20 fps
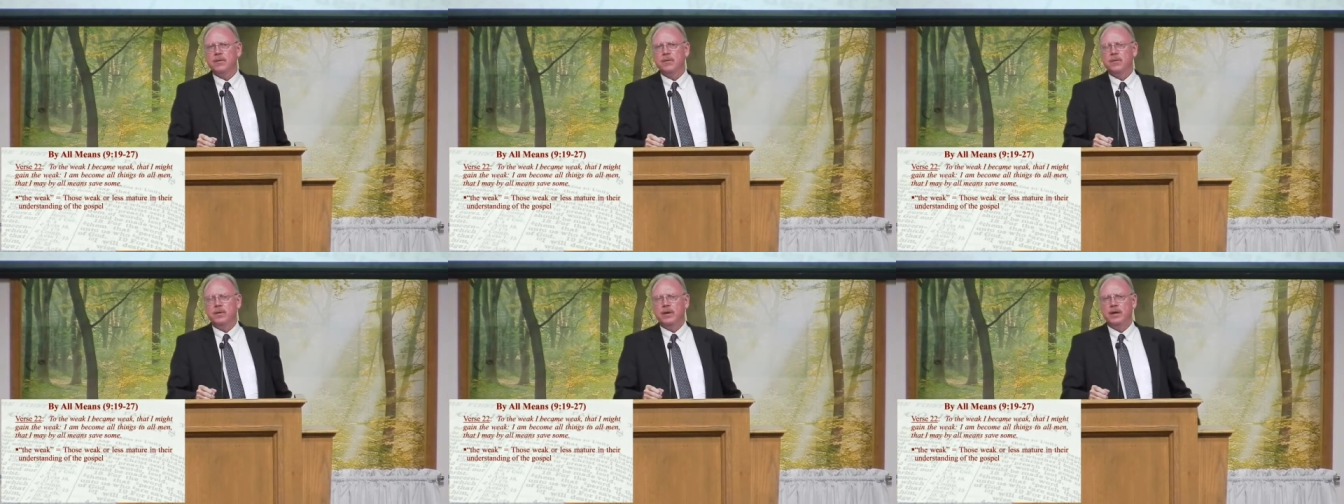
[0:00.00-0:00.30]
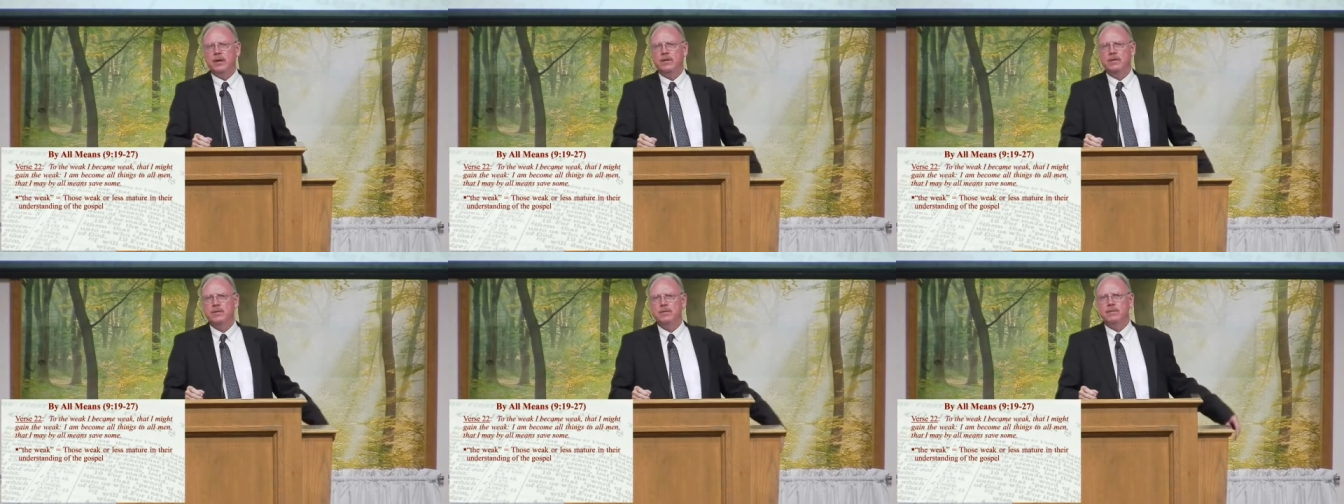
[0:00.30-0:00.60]

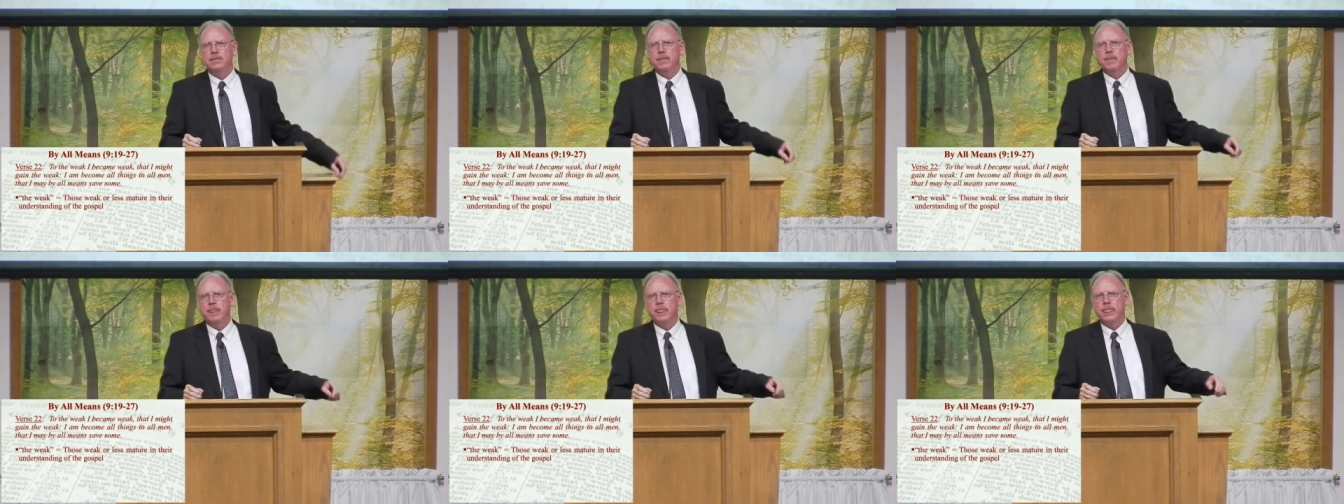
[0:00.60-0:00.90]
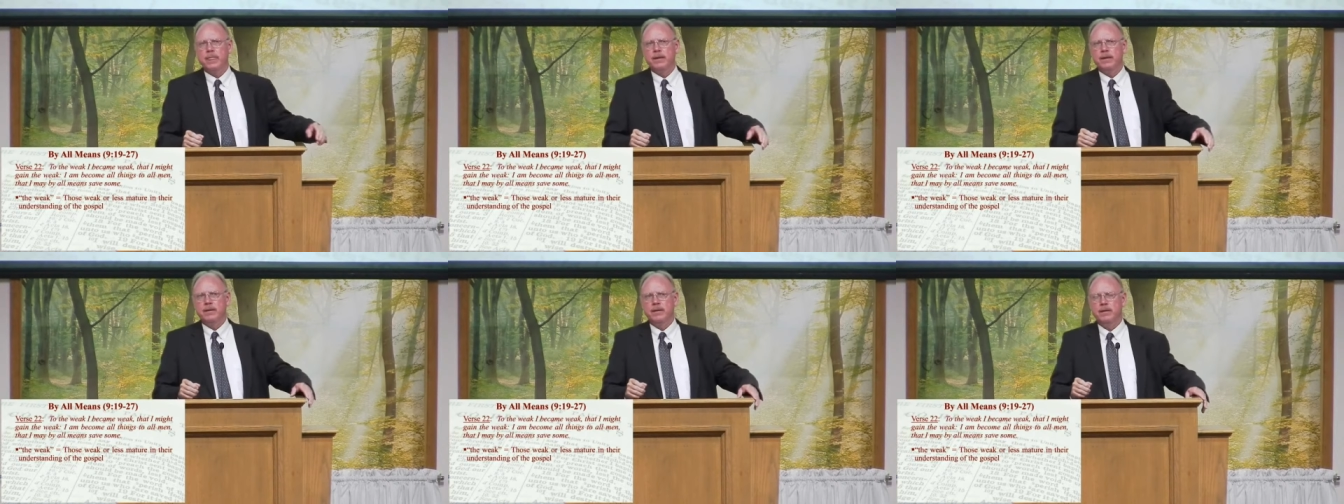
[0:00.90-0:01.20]
Well,
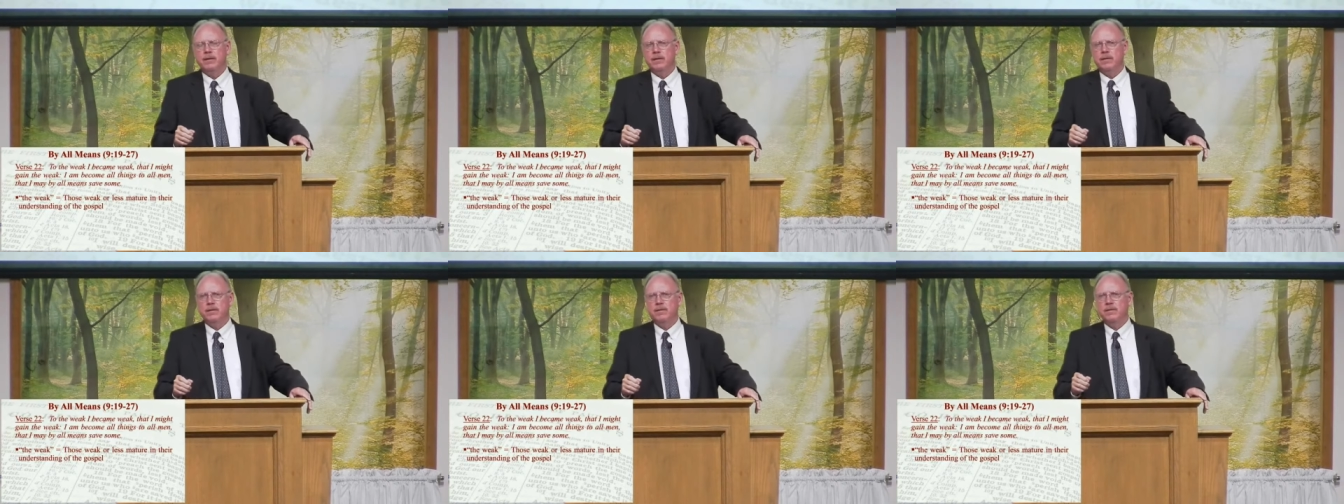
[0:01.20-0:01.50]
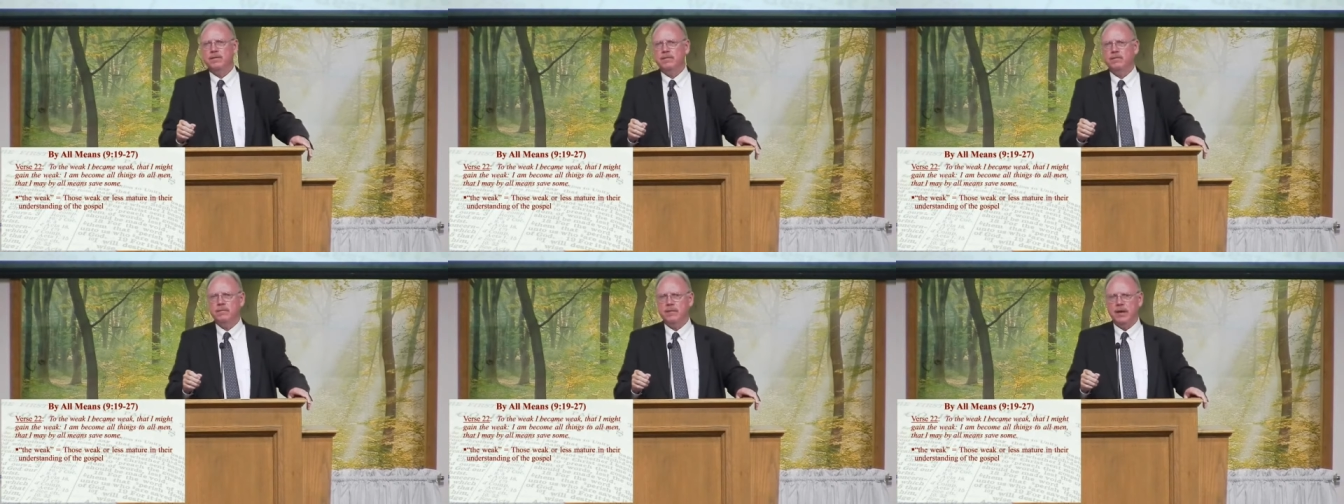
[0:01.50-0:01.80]

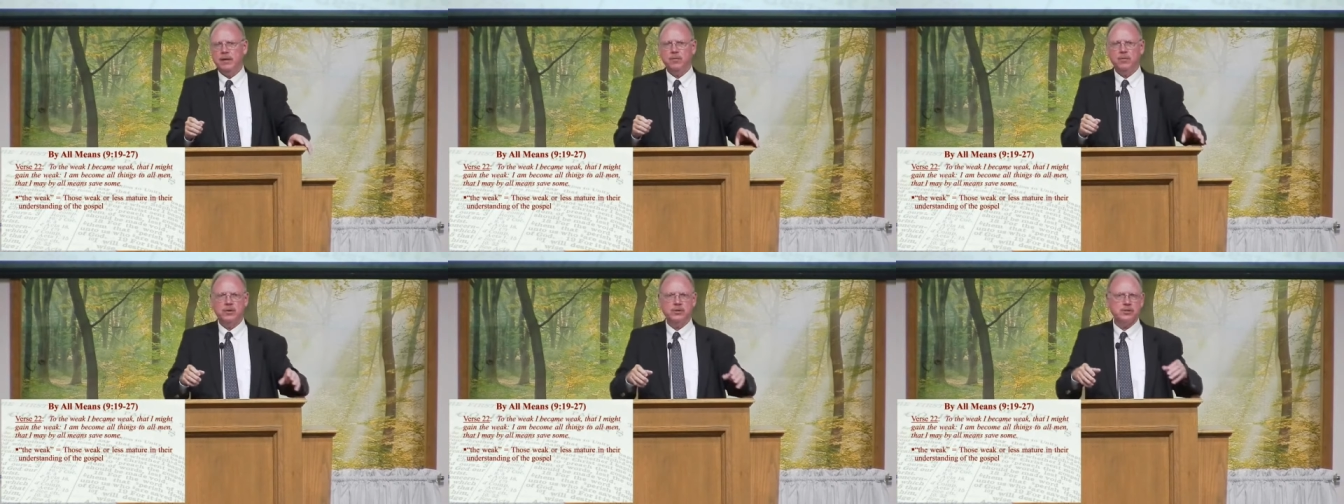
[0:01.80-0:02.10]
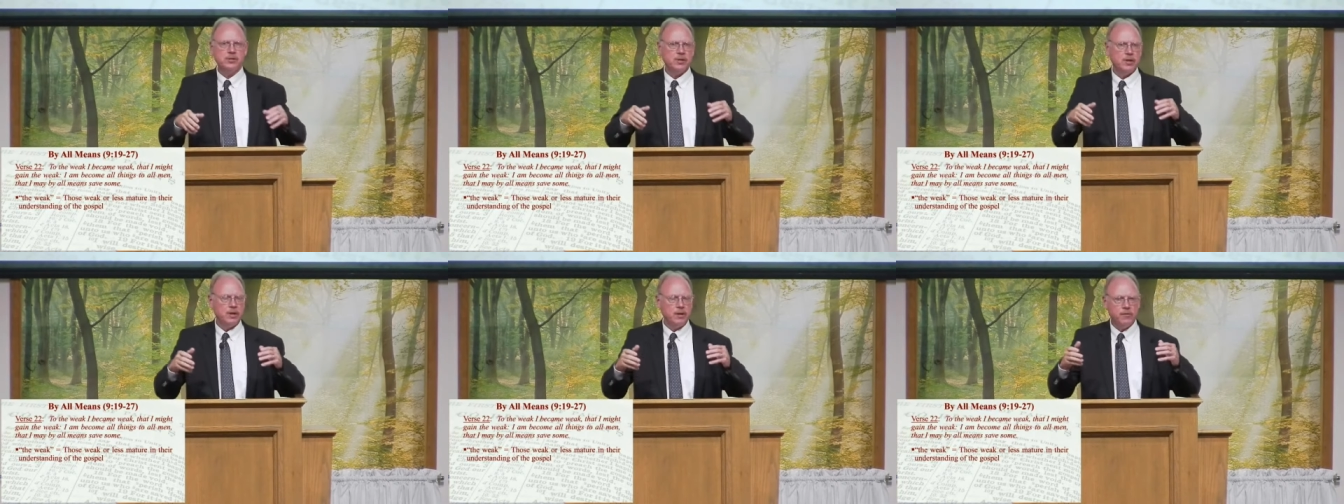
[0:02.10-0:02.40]
that
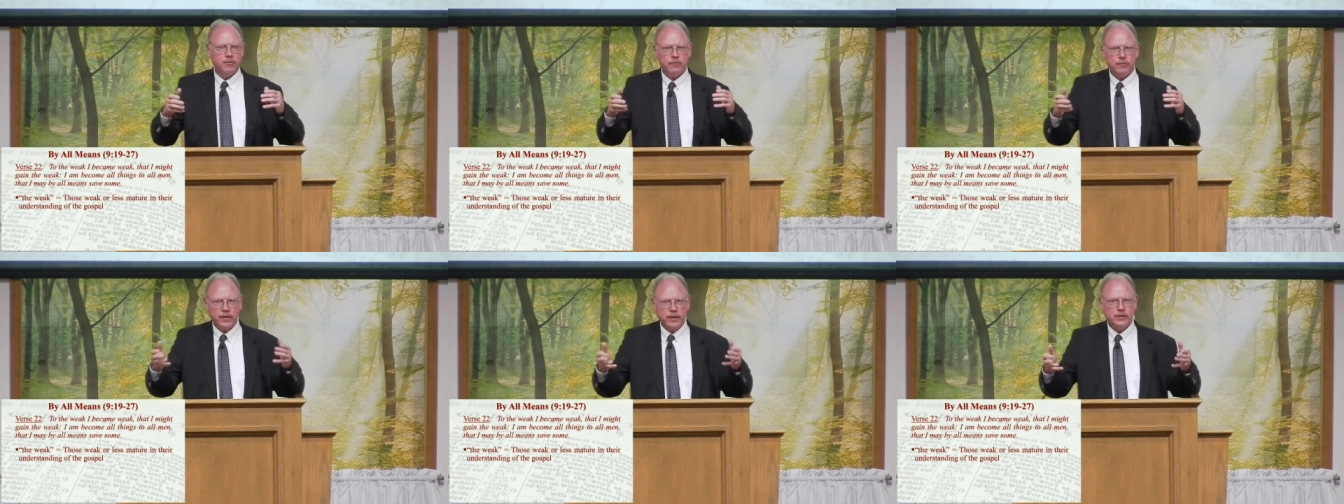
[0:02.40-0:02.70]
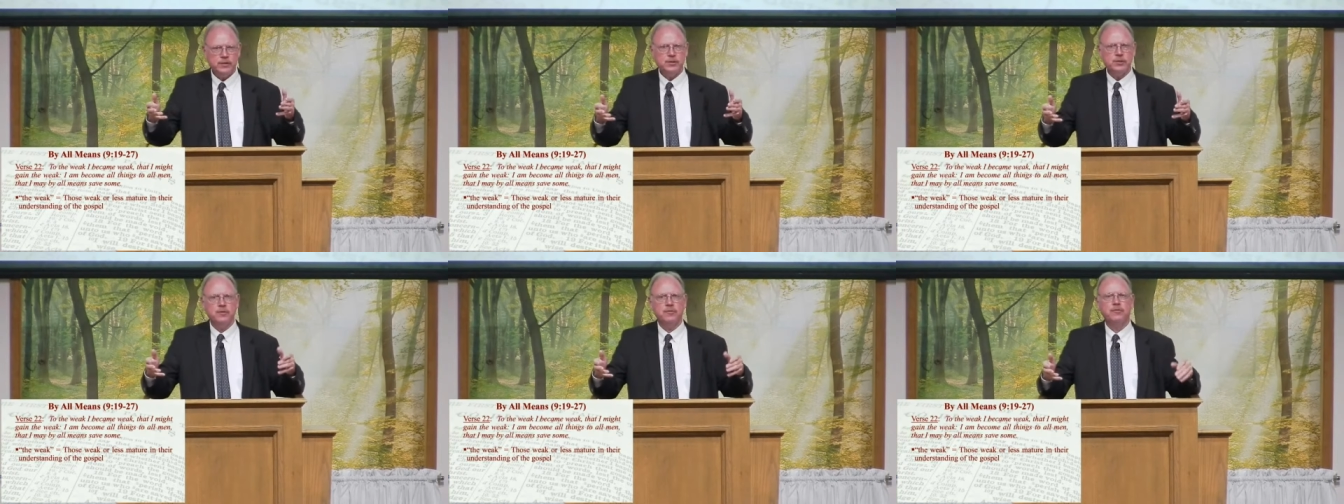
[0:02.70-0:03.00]
wasn't an
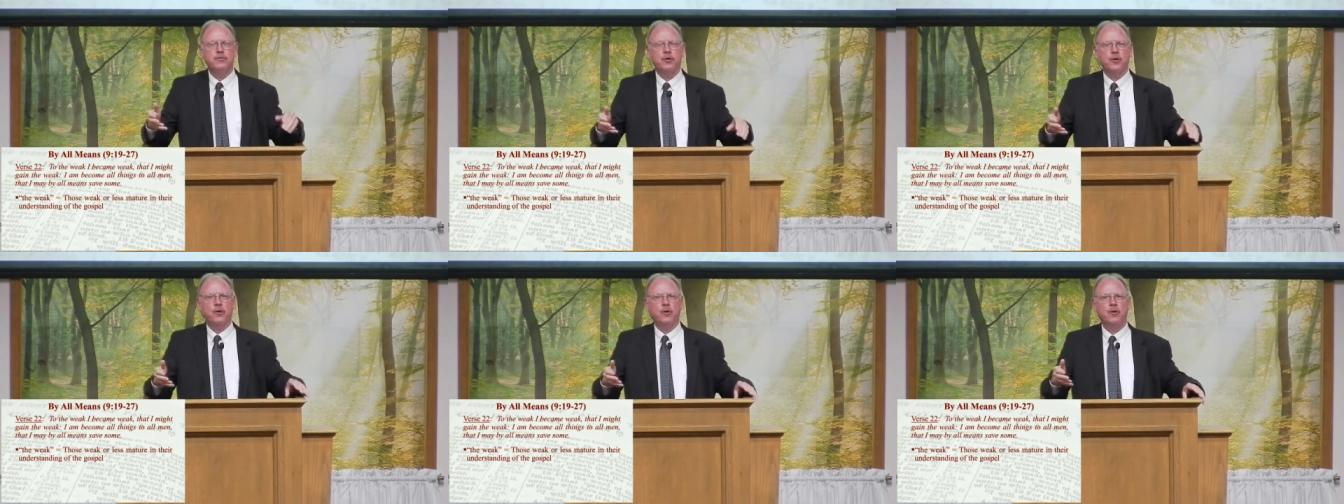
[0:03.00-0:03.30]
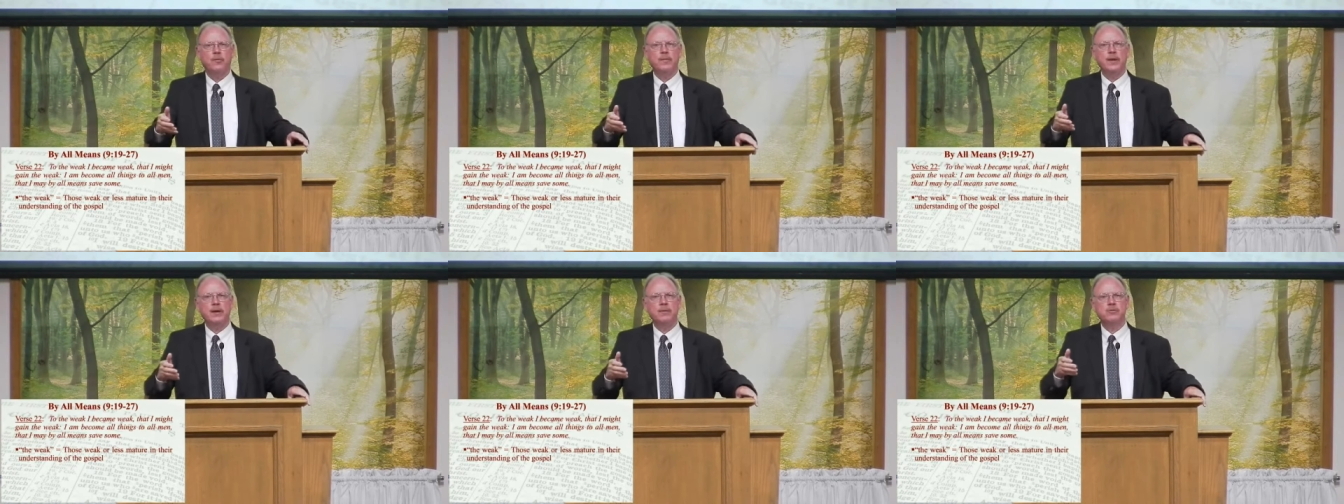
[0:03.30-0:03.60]
offensive
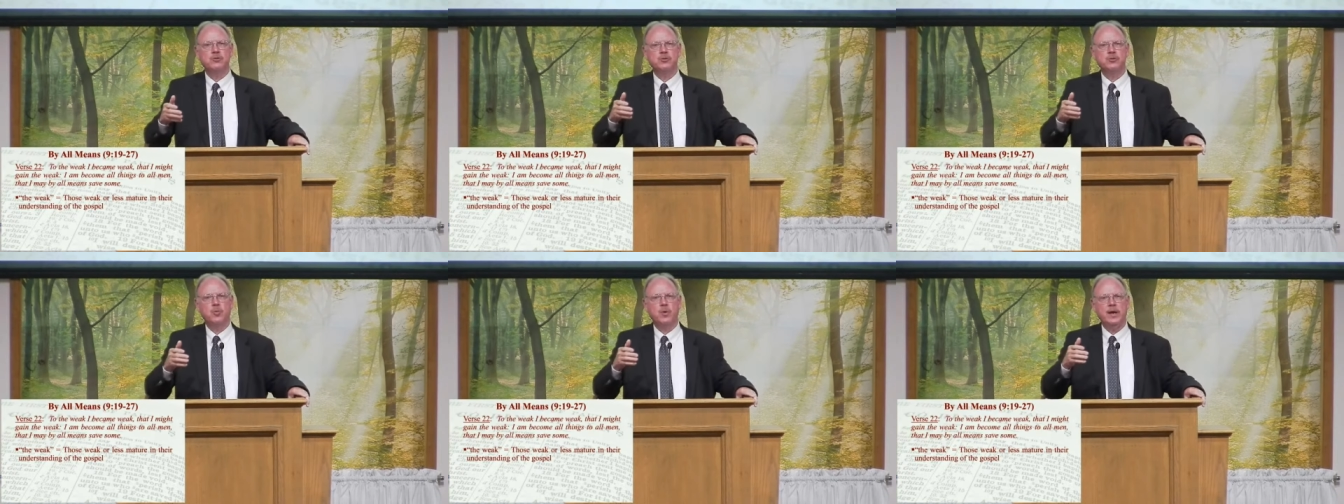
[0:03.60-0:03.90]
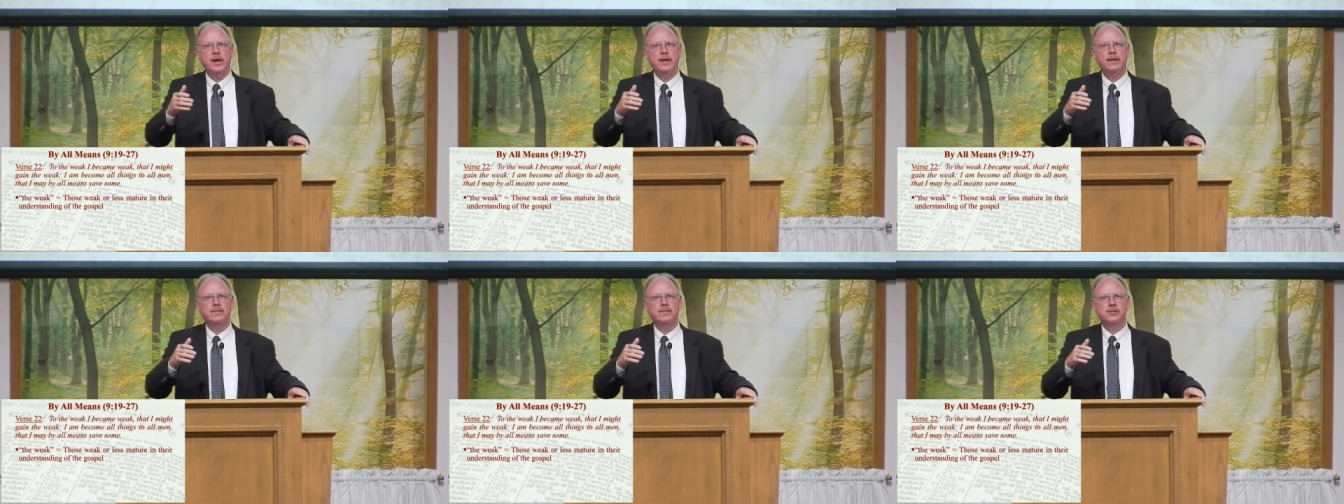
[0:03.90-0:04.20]
term, that was a
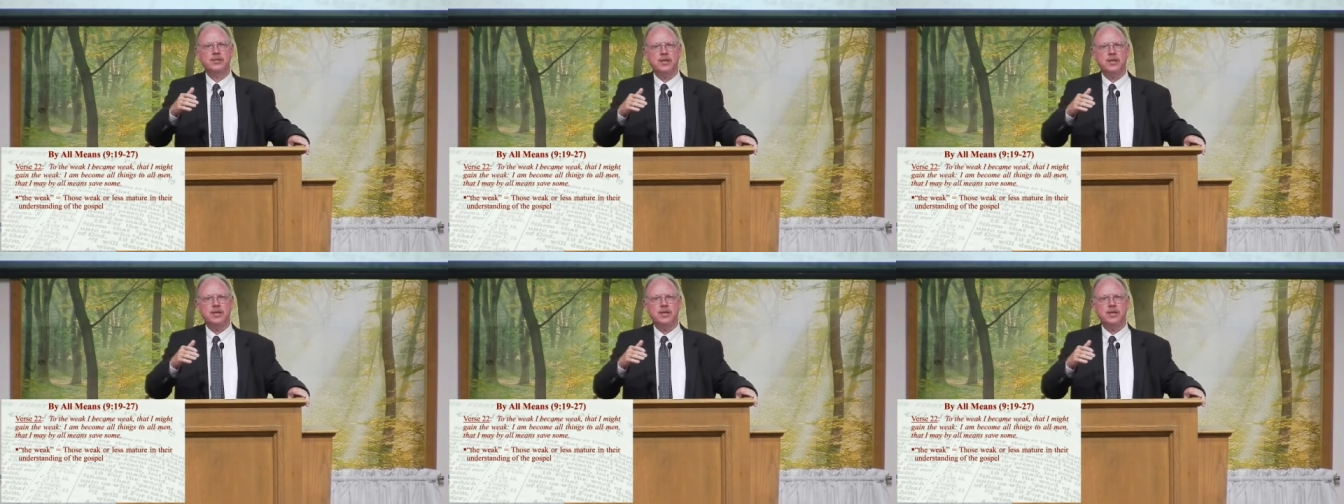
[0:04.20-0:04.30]
way of